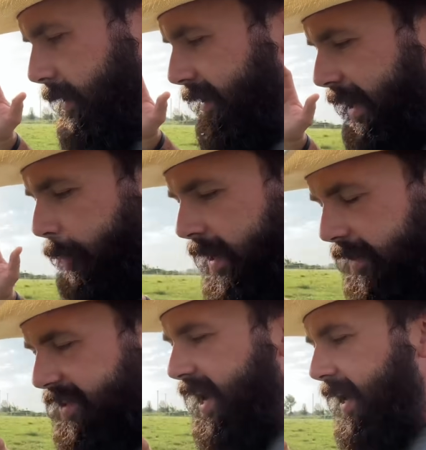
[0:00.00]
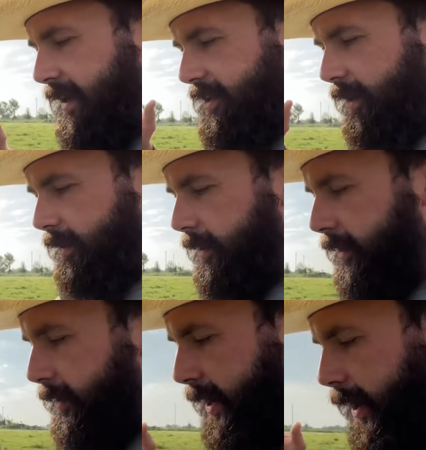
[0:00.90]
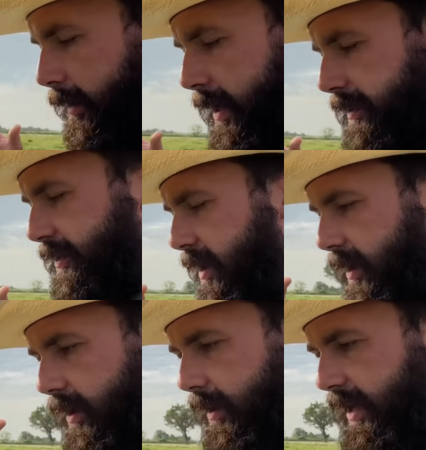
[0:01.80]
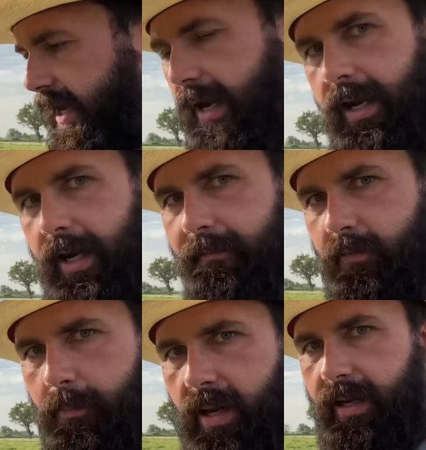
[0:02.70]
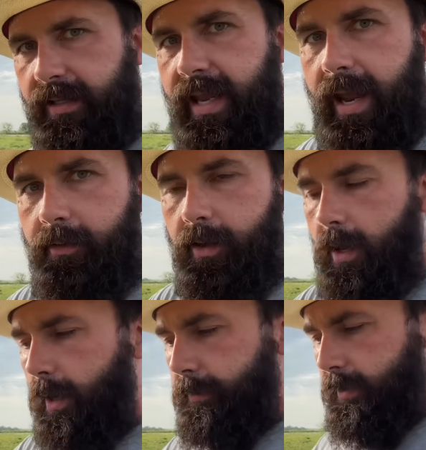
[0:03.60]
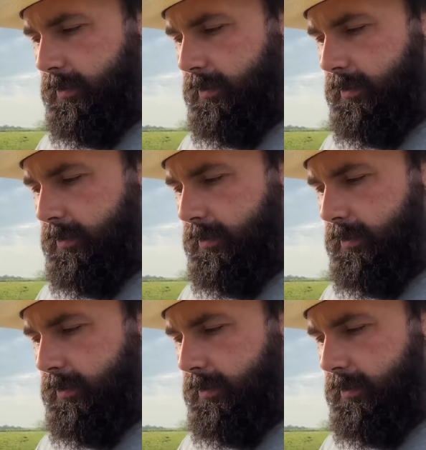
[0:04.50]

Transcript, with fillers: I went outside and I started looking around and I saw everybody gathered up.